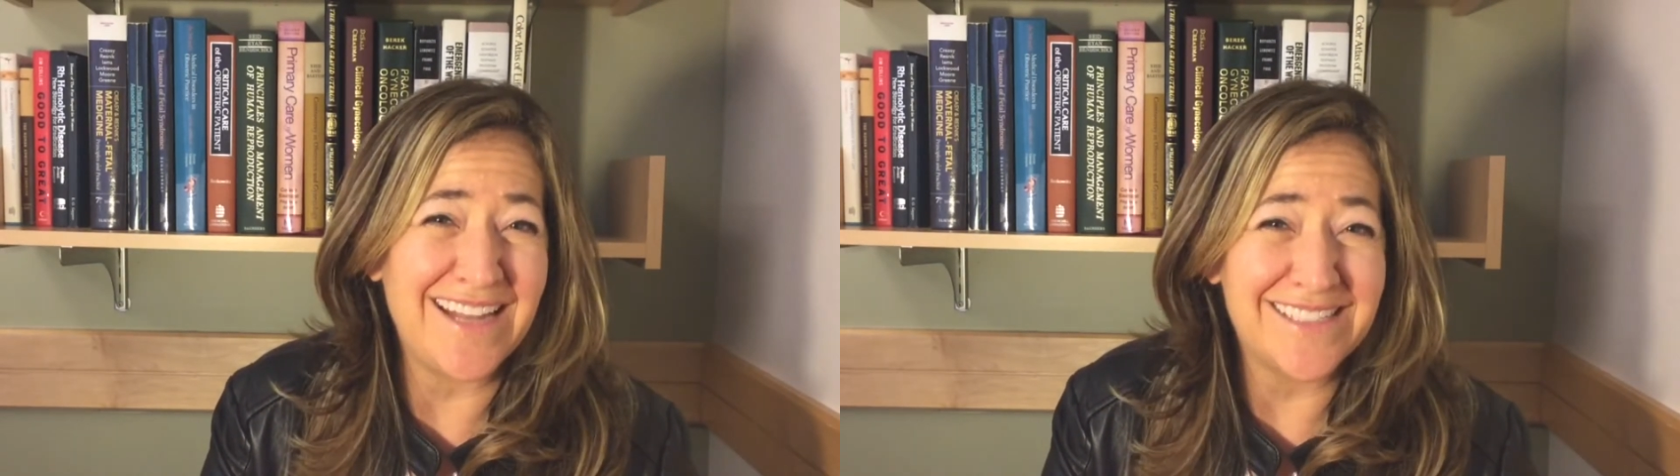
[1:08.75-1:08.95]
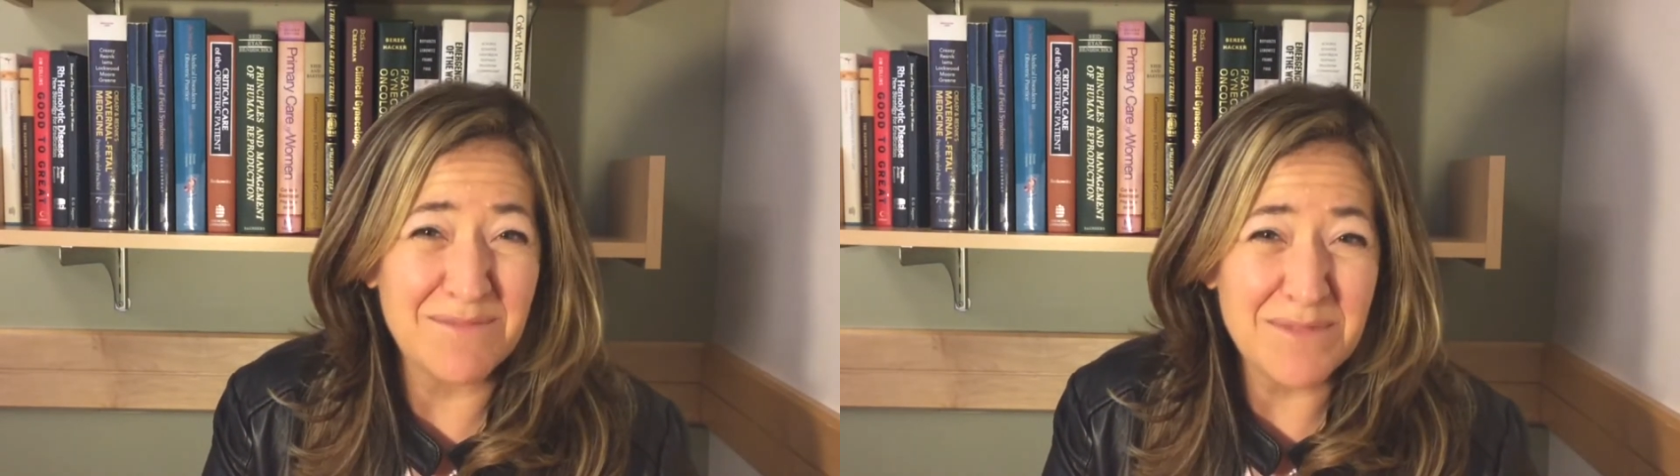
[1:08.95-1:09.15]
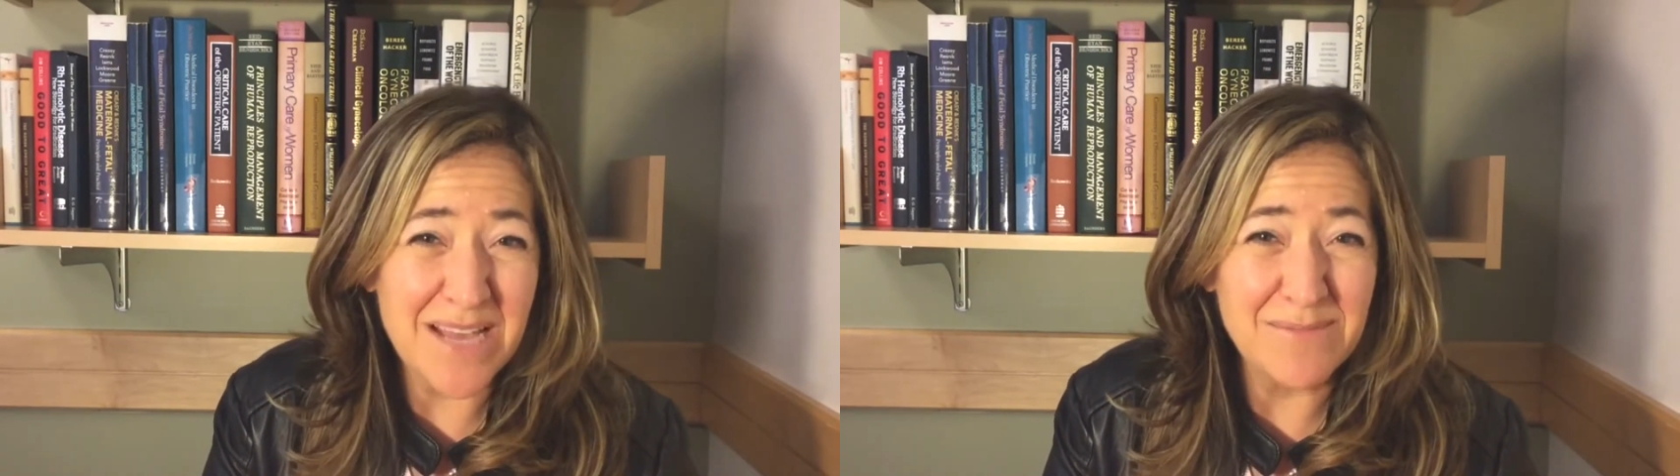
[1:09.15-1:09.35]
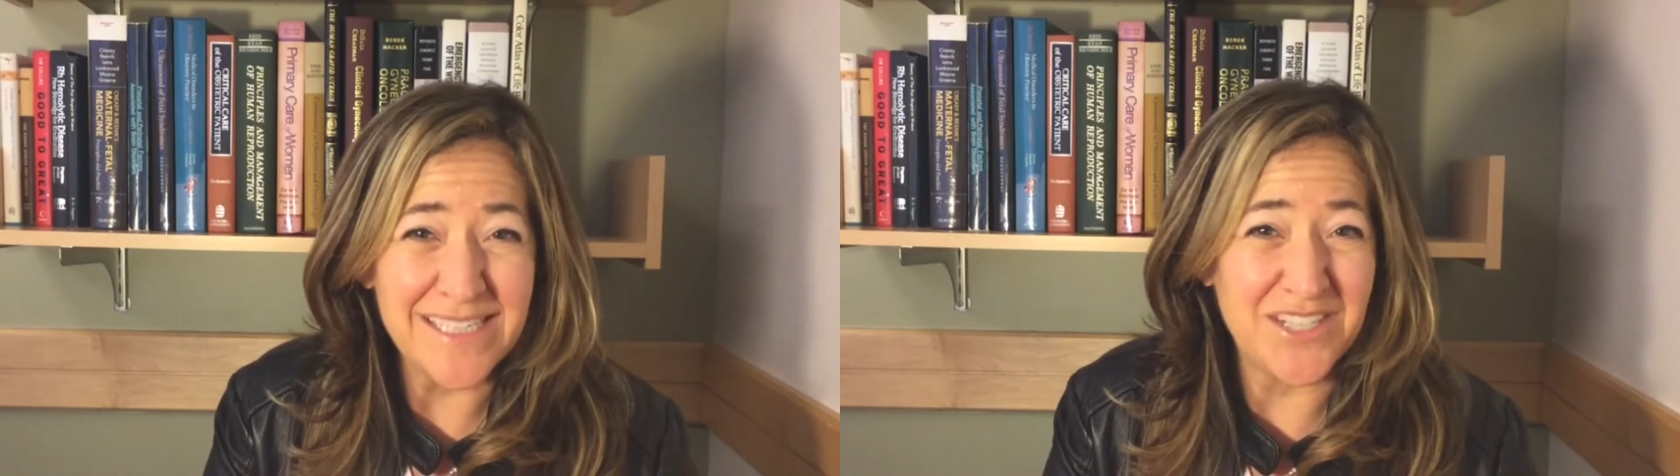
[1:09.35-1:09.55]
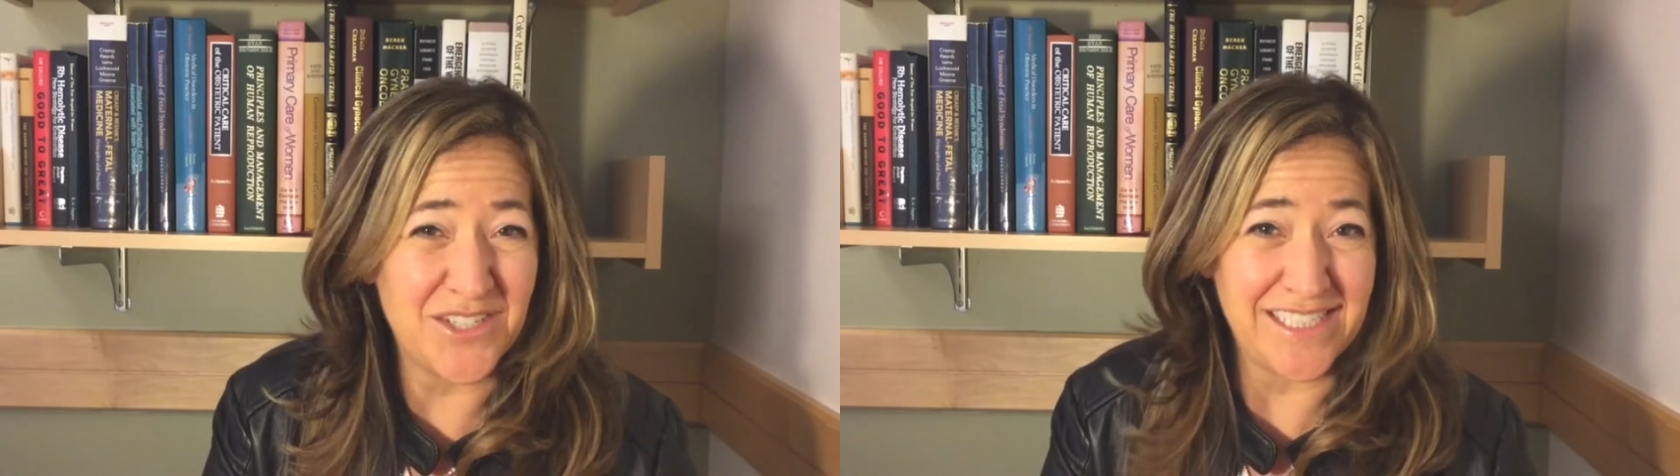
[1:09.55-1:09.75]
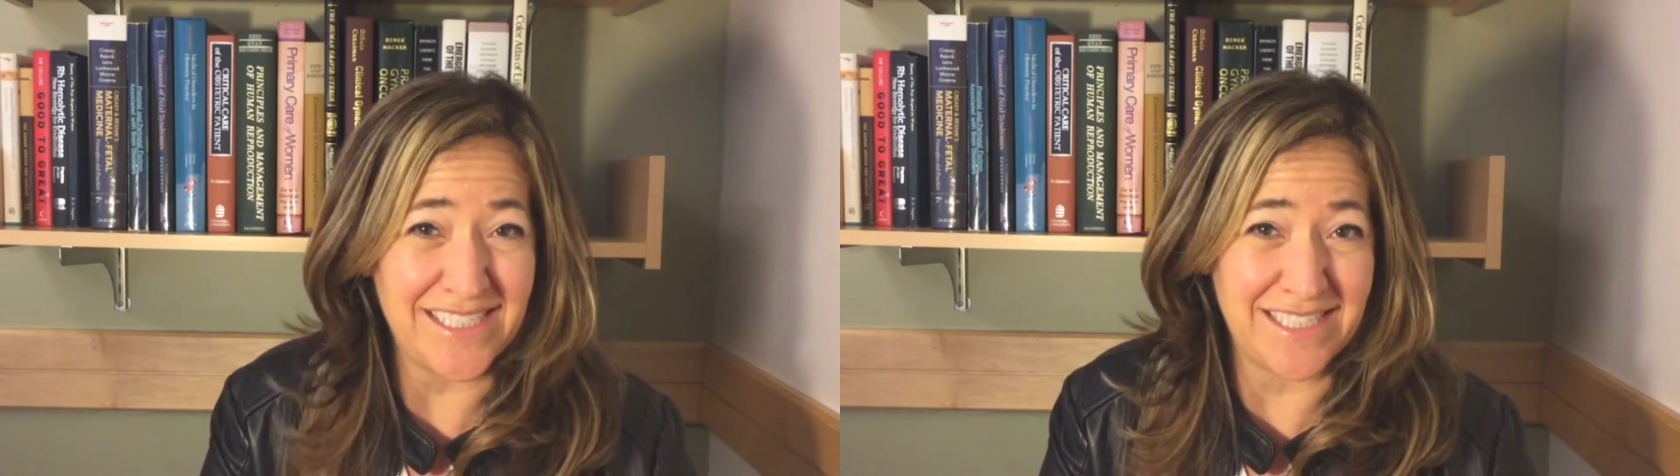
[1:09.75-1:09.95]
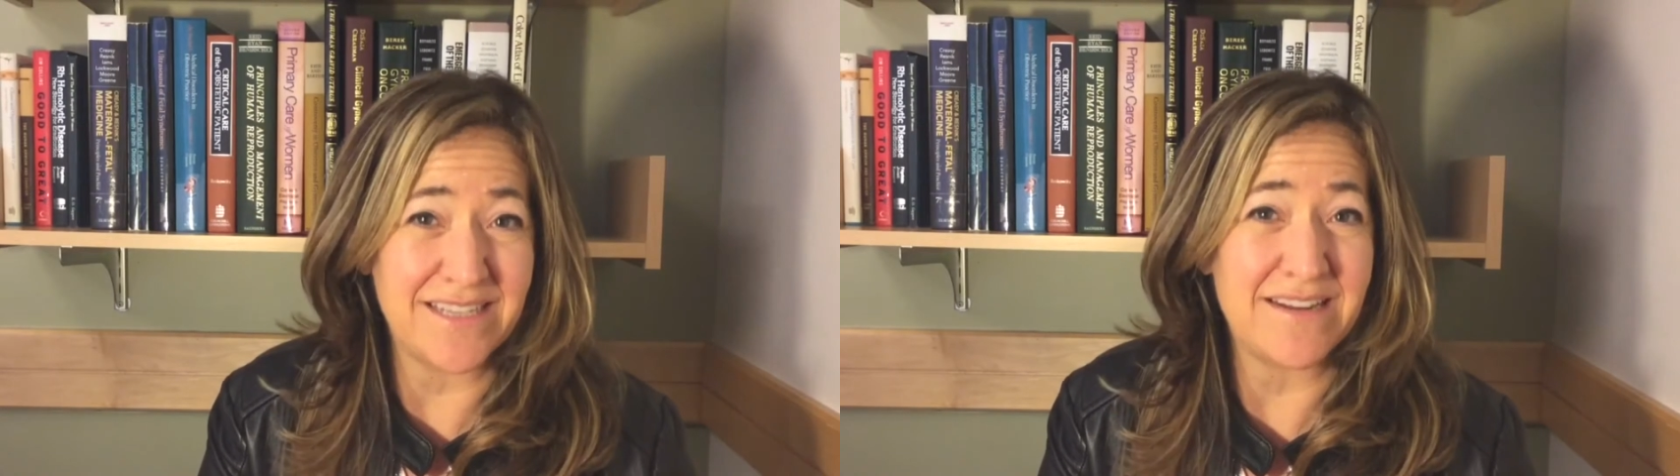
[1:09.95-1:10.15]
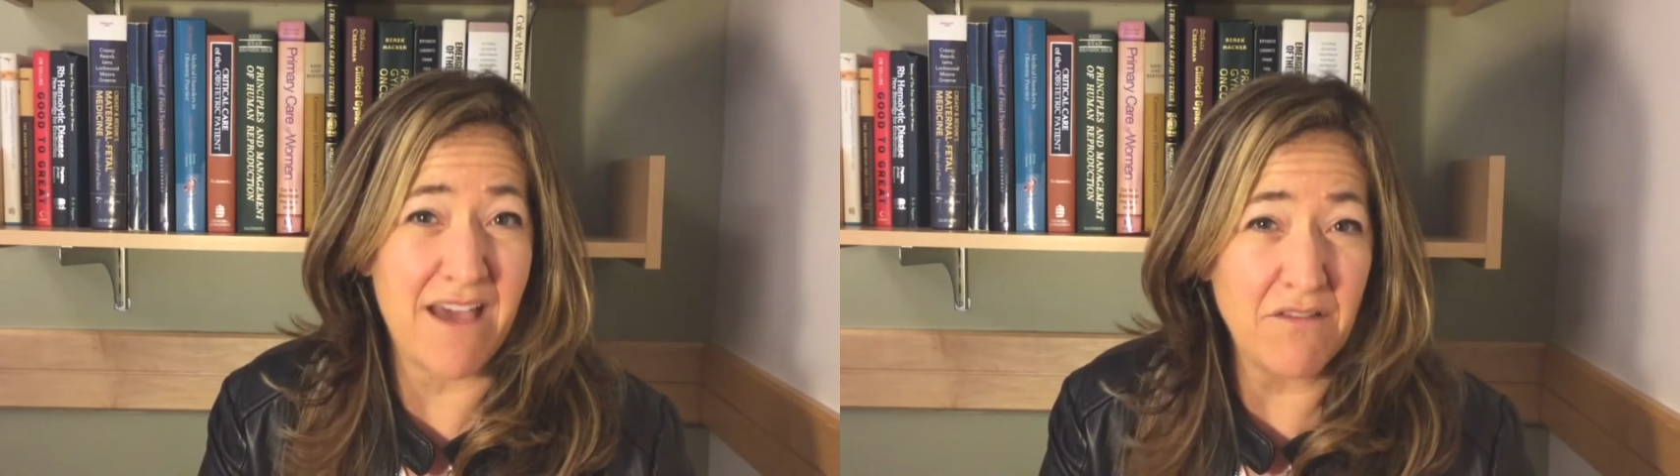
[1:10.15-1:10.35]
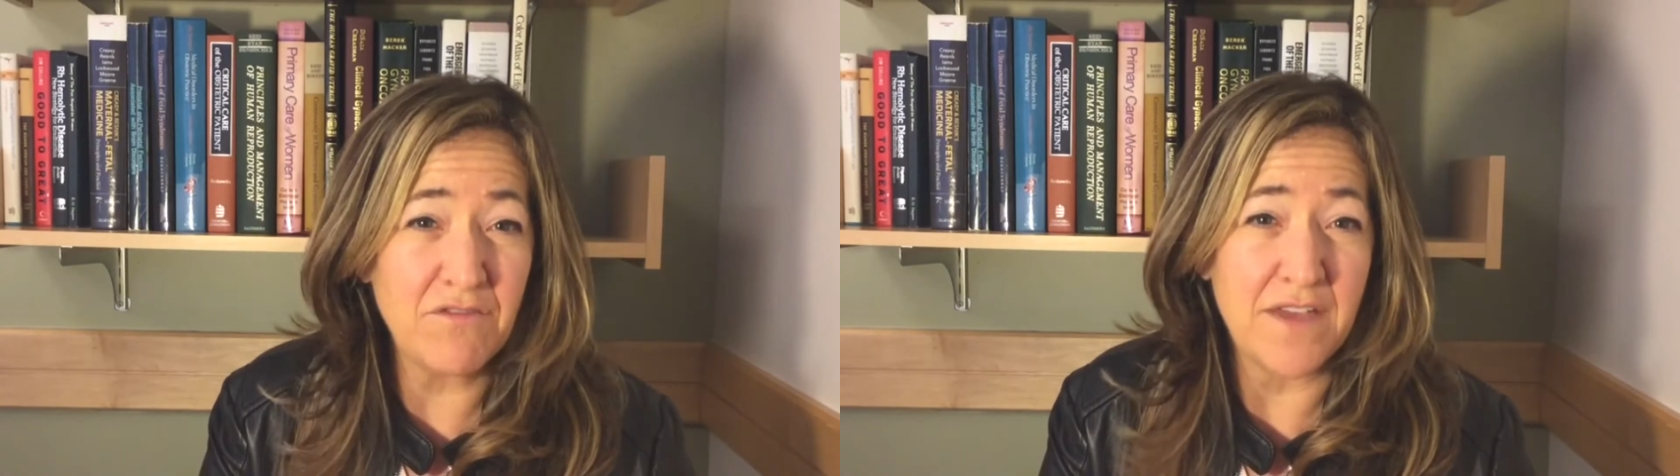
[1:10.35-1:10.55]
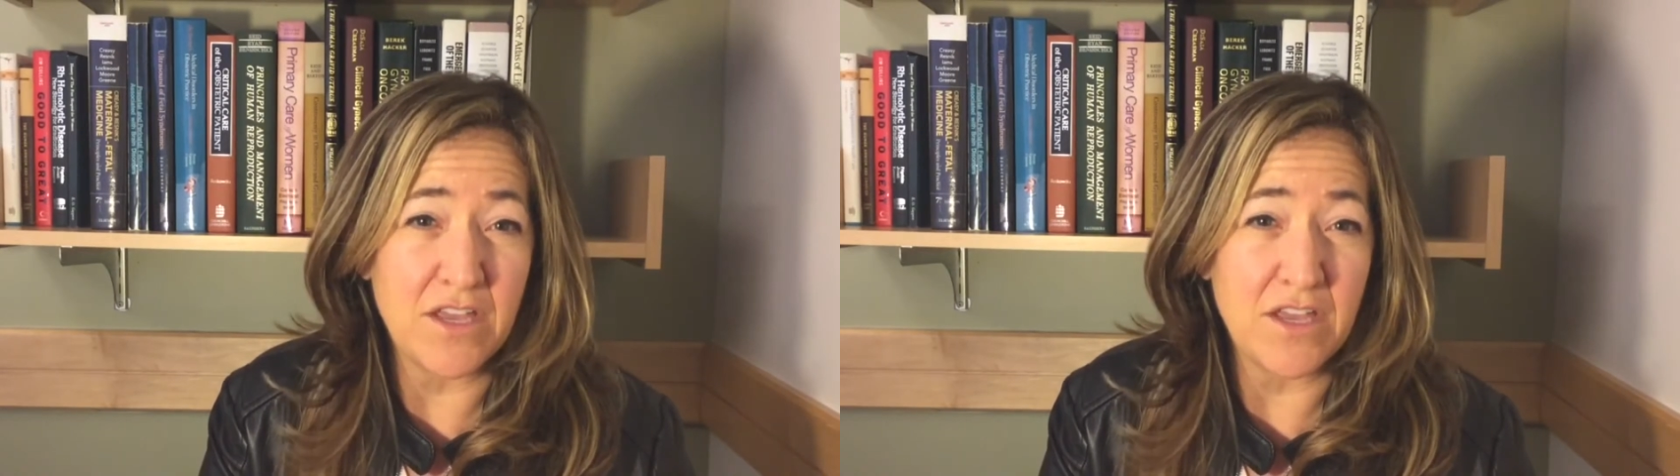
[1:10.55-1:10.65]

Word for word: And sometimes that just isn't enough.